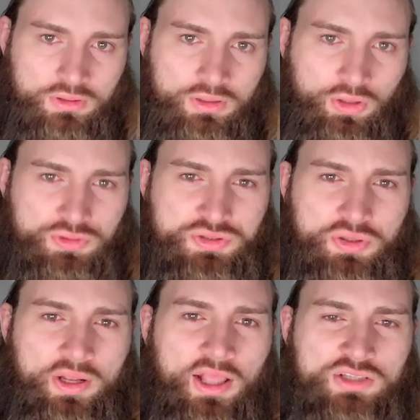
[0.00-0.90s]
Yo, what's
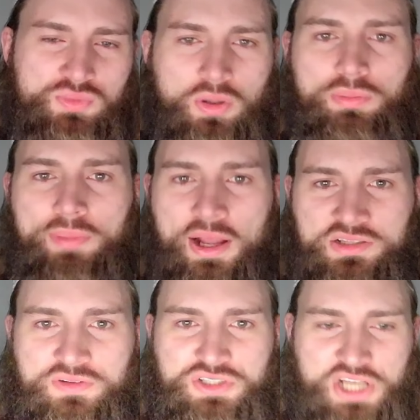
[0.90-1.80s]
going on, guys? Welcome back
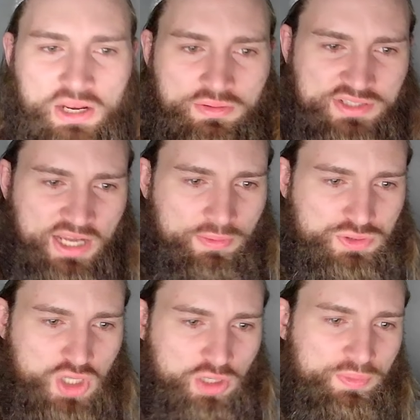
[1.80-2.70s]
to the channel. Today we're
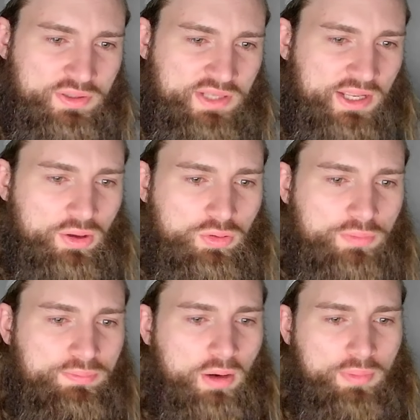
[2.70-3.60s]
talking about
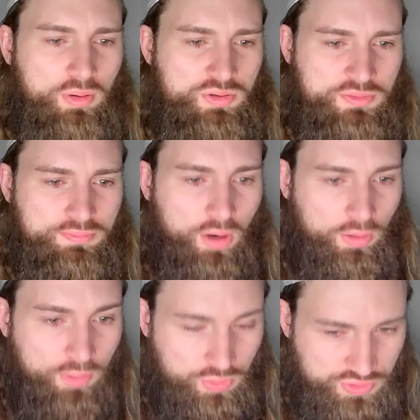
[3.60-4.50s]
Dione
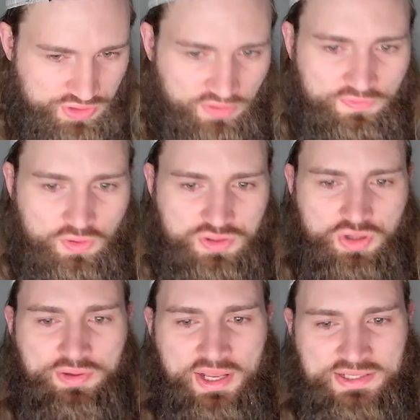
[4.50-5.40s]
Barbosa versus
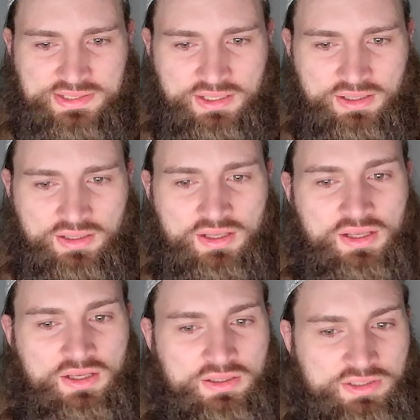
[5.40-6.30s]
Ernesta
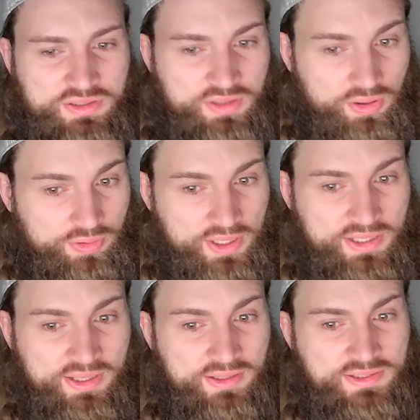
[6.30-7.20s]

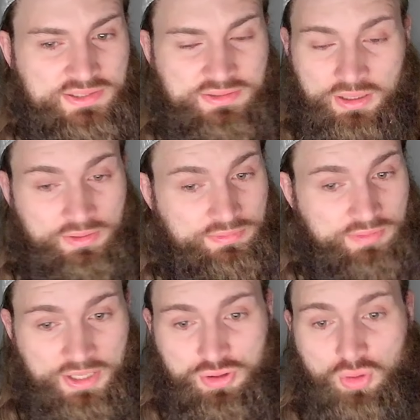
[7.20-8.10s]
Kareckaite.
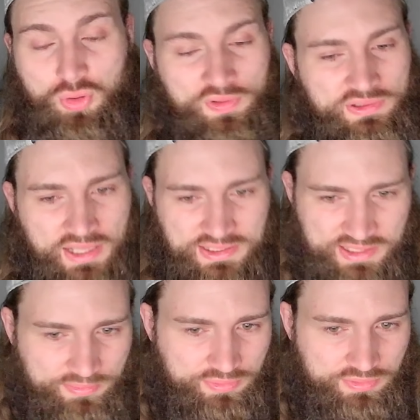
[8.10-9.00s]
I don't know that last
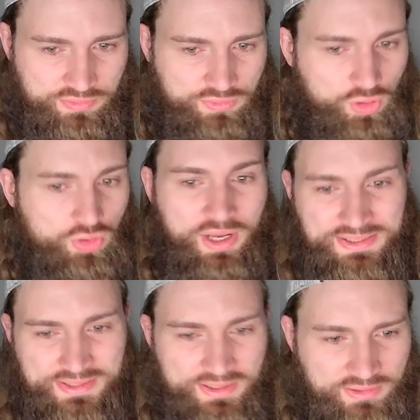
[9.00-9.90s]
name.
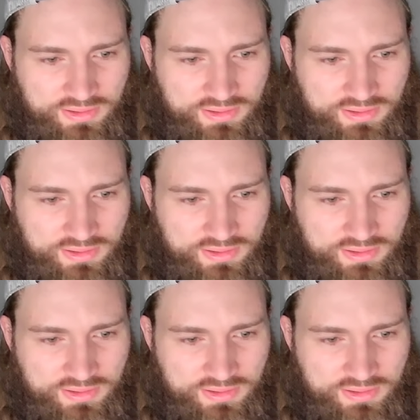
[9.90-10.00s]
Ernesta.